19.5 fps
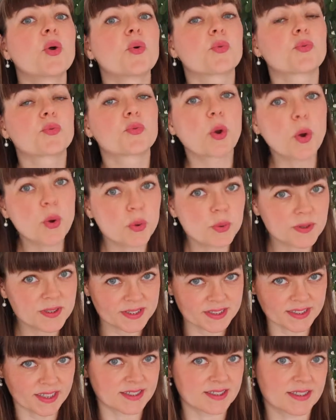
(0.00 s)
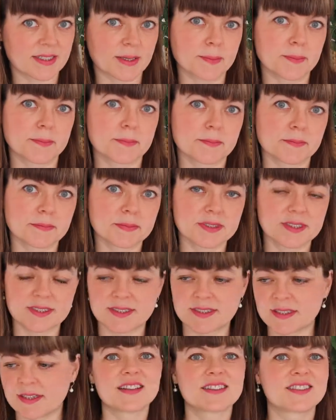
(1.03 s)
road
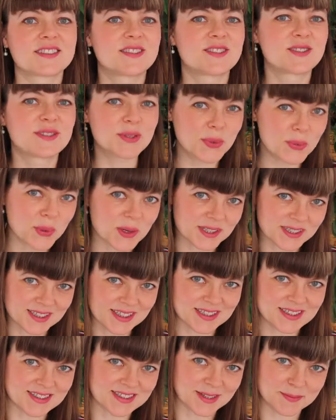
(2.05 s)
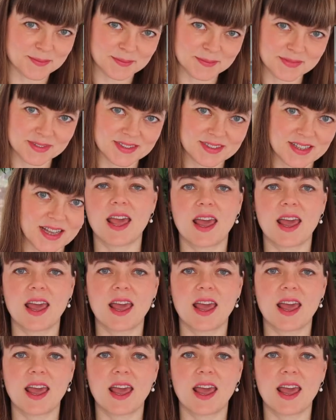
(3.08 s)
systems and sewer systems